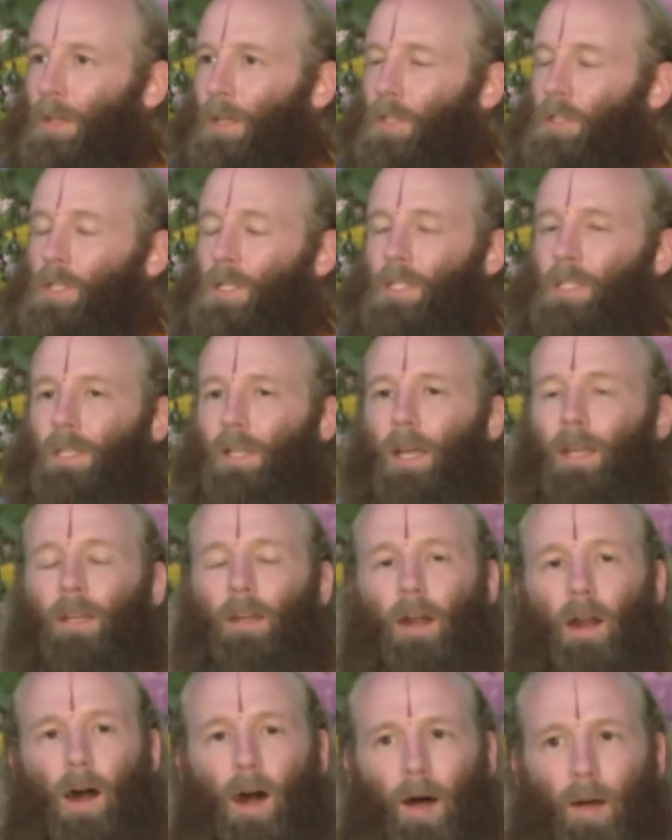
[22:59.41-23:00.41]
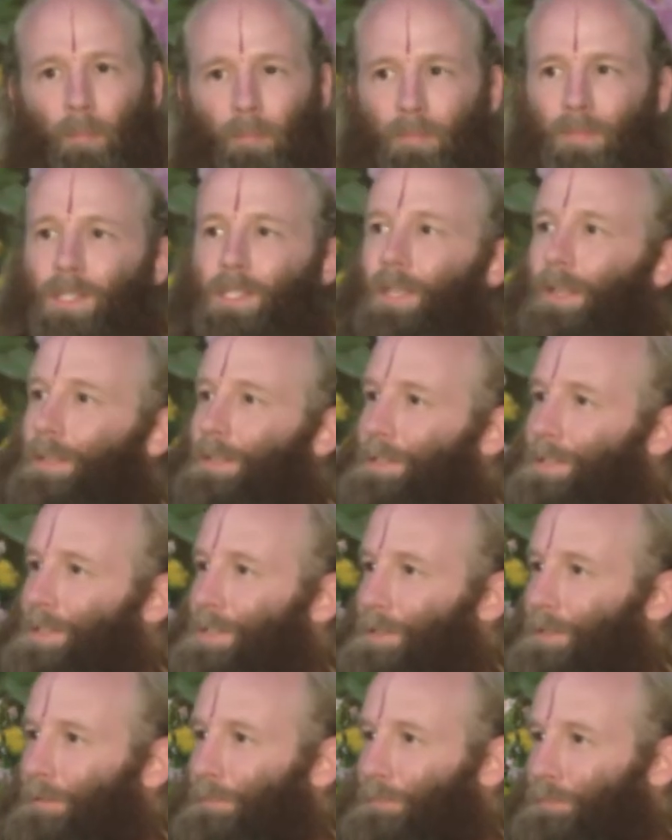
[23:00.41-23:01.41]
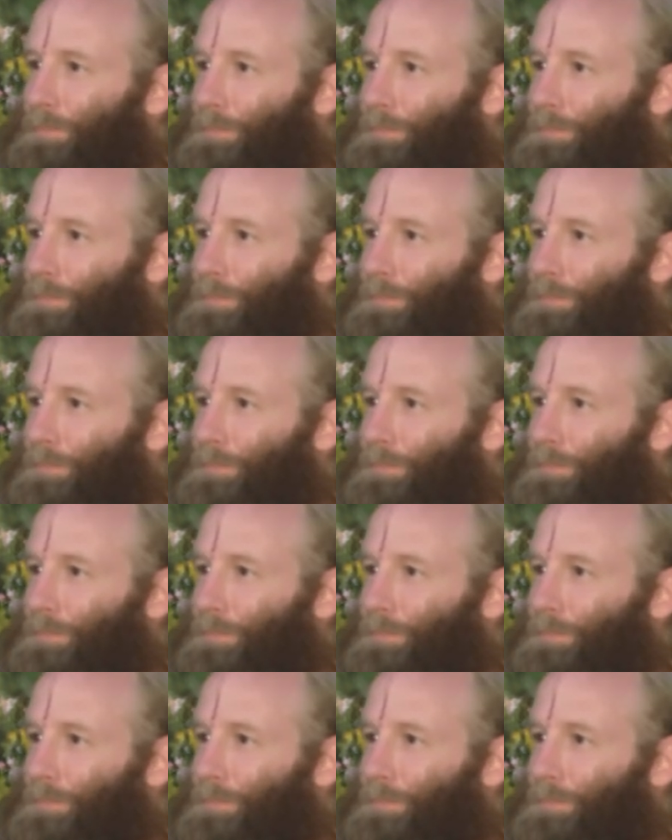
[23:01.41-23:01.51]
Just like Ram says,